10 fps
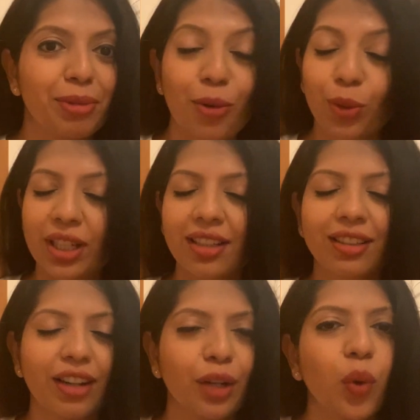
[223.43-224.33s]
We
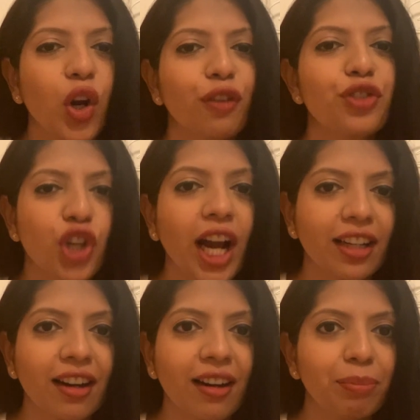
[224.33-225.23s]
did Great Wall of
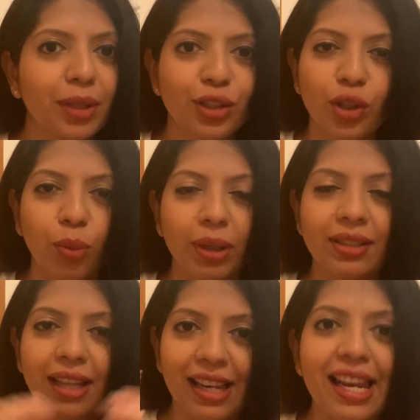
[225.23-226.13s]
China, so
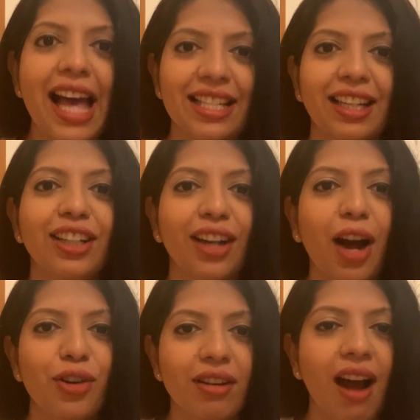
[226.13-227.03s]
it's lesser
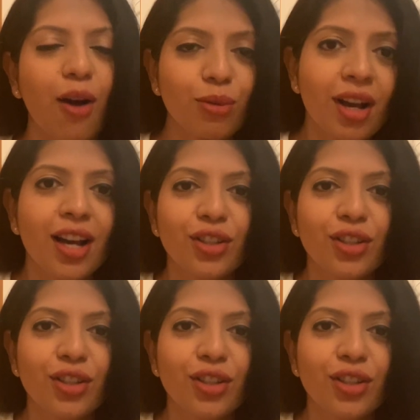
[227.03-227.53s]
crowd around.